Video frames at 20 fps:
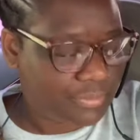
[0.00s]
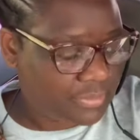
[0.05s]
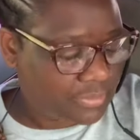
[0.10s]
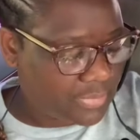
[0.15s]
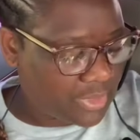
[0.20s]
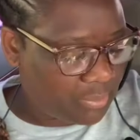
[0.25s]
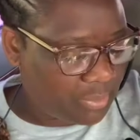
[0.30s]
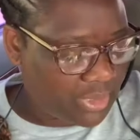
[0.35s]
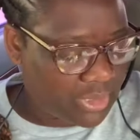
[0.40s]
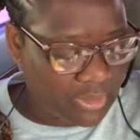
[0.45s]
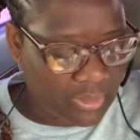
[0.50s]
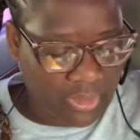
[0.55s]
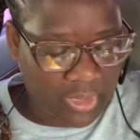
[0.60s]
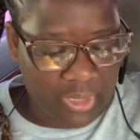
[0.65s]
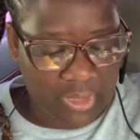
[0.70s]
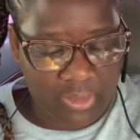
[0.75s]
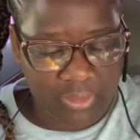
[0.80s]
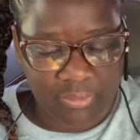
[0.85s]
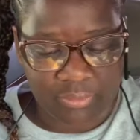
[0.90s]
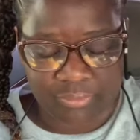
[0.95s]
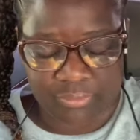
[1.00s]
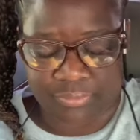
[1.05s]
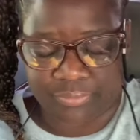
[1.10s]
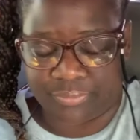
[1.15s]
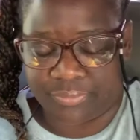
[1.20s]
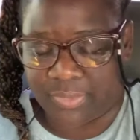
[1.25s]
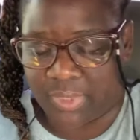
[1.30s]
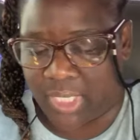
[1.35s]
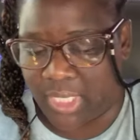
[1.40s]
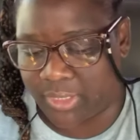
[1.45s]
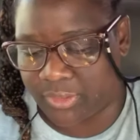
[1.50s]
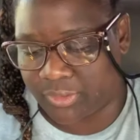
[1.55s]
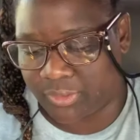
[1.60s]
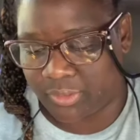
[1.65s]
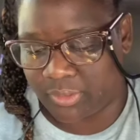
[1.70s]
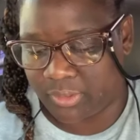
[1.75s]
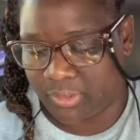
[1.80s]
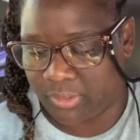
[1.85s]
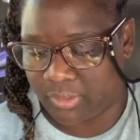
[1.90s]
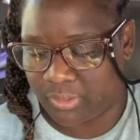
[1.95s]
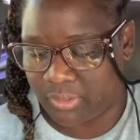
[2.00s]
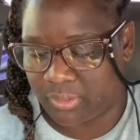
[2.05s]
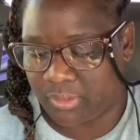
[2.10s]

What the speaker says: let me look at it actually.